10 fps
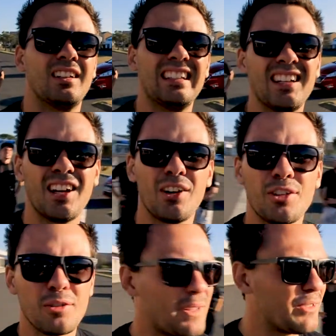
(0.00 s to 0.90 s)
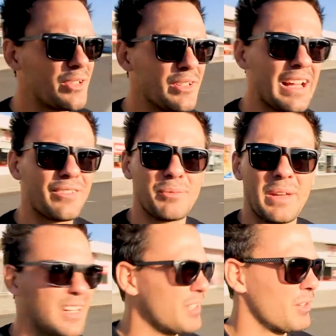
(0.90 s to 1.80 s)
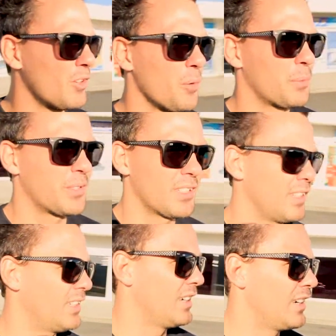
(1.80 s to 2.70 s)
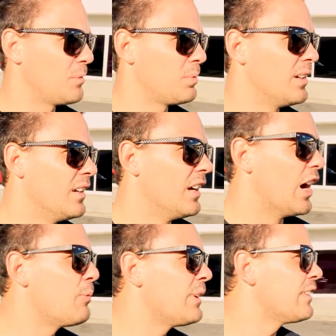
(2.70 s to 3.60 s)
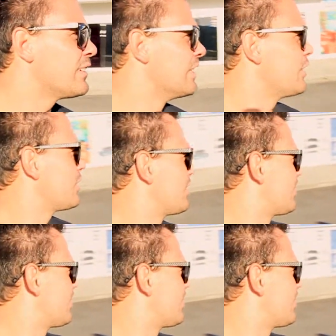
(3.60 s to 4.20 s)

Yeah, we shouldn't have to be any cops, I hope. Hopefully there's no...